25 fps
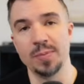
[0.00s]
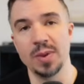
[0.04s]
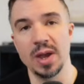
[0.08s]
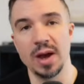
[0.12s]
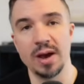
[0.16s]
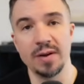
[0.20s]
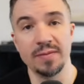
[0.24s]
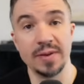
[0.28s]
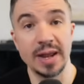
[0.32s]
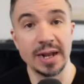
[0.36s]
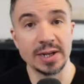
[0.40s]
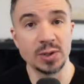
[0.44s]

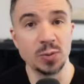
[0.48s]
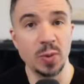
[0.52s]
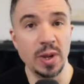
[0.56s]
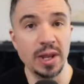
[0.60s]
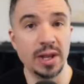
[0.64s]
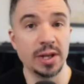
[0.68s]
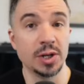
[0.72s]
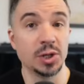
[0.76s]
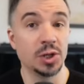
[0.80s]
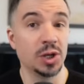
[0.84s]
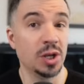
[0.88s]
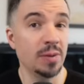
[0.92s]
of next
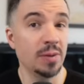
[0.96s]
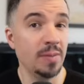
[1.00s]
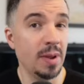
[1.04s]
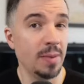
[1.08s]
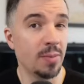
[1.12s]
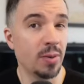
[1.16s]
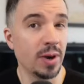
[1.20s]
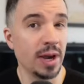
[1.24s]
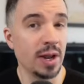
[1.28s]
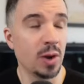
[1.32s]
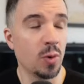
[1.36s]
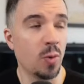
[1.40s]
week should be
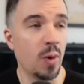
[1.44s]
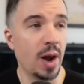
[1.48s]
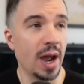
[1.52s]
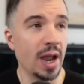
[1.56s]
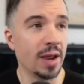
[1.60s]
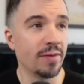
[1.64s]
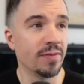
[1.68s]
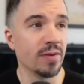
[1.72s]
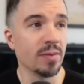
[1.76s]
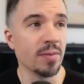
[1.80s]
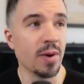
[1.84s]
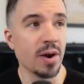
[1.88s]
pretty
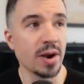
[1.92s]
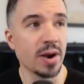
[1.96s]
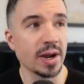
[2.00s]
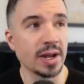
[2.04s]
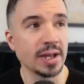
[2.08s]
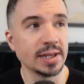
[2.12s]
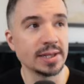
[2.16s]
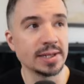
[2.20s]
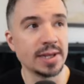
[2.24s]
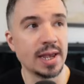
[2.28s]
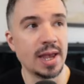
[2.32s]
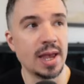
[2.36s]
quiet for
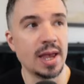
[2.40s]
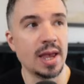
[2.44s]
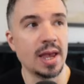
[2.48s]
markets.